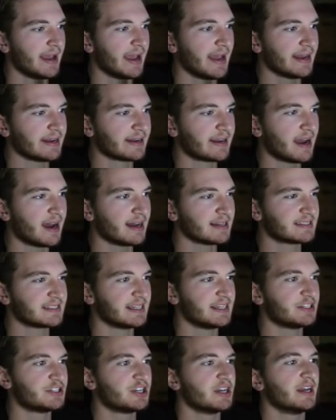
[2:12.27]
and
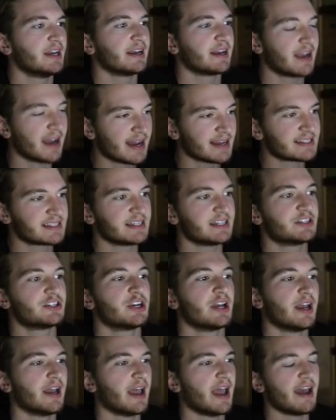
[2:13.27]
Gossage Gossage,
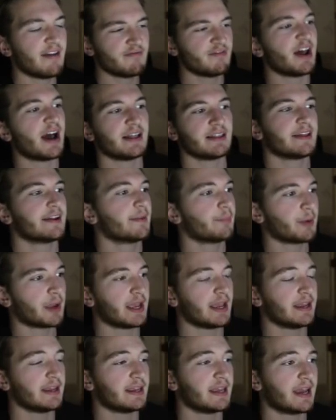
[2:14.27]
have not let up a
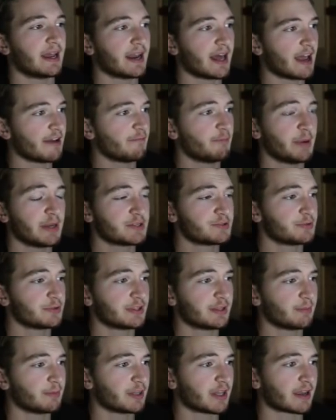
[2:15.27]
hit yet. I've pitched
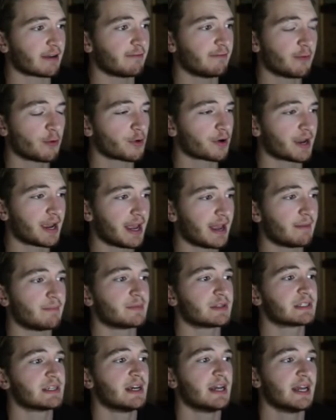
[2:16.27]
with him in like four
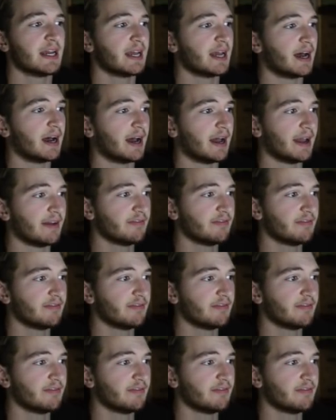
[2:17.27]
games. Uh,